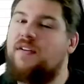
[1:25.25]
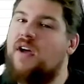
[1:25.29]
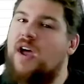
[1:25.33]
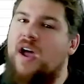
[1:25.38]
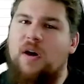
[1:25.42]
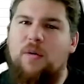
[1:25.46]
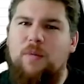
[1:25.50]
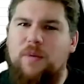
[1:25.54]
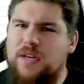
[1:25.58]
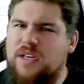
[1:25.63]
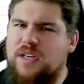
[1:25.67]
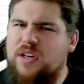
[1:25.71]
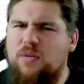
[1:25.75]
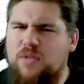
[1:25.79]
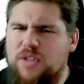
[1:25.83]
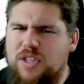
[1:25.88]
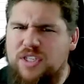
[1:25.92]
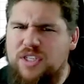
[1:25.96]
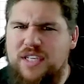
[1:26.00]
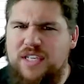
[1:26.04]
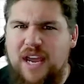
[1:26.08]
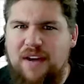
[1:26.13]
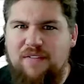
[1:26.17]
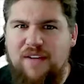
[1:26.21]
We don't
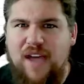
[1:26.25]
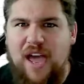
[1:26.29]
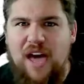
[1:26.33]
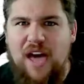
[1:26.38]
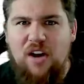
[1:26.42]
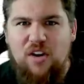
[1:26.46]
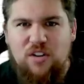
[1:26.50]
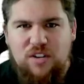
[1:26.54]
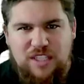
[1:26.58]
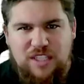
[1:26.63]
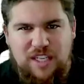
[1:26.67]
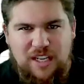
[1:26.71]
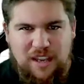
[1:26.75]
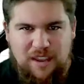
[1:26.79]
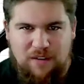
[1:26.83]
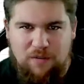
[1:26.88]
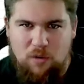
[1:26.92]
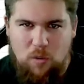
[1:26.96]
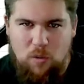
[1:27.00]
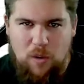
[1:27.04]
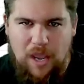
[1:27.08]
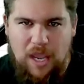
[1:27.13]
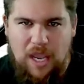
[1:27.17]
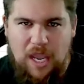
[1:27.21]
just have elk to give
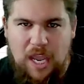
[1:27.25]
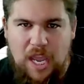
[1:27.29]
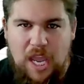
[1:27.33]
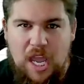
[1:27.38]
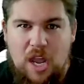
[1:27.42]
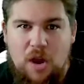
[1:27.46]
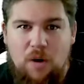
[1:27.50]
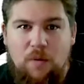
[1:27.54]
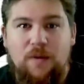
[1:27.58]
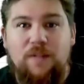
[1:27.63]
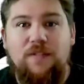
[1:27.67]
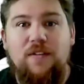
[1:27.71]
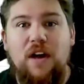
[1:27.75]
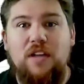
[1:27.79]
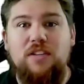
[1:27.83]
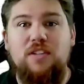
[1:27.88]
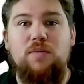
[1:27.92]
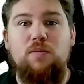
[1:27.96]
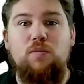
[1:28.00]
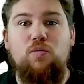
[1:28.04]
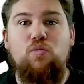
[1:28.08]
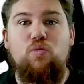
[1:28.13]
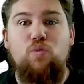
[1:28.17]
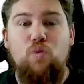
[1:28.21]
away. We've got
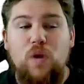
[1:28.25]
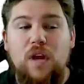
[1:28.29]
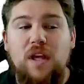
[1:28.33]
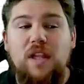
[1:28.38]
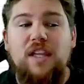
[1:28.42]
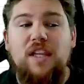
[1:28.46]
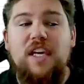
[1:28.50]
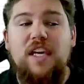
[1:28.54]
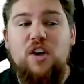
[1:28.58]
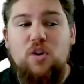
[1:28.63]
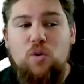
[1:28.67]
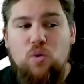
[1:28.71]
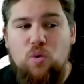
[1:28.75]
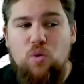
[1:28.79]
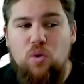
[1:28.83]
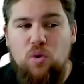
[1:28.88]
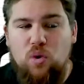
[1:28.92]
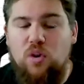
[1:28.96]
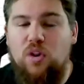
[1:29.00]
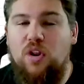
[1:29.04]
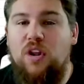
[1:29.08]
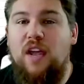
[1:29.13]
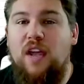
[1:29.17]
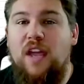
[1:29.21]
some really cool